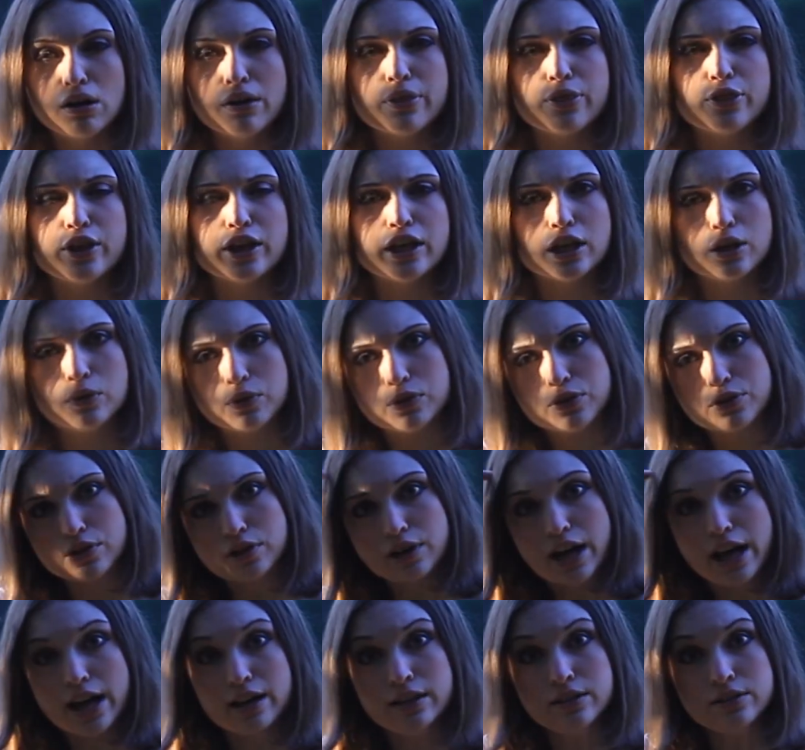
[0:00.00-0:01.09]
aren't thinking with
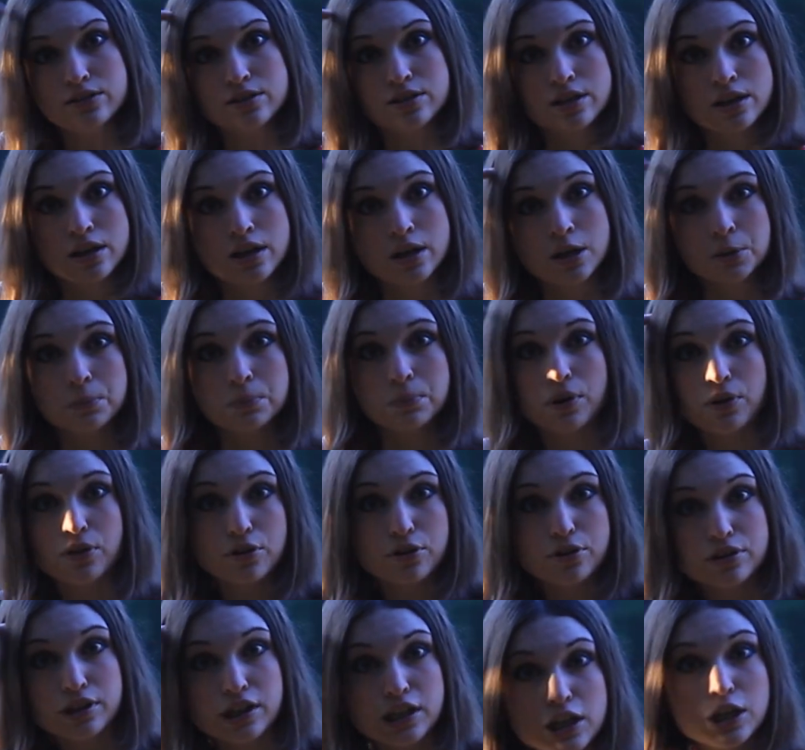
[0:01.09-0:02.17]
their heads, but
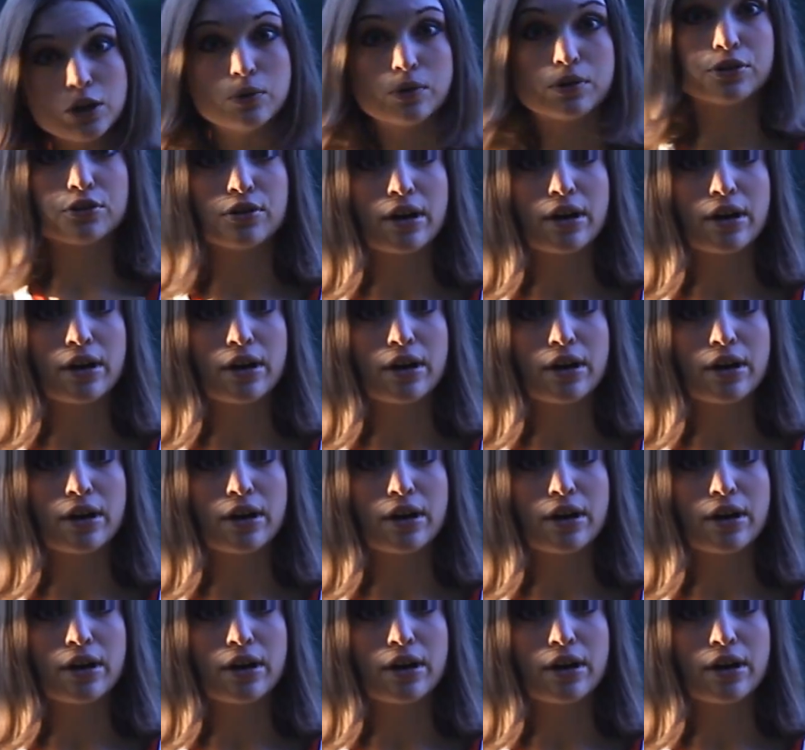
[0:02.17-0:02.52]
they're thinking with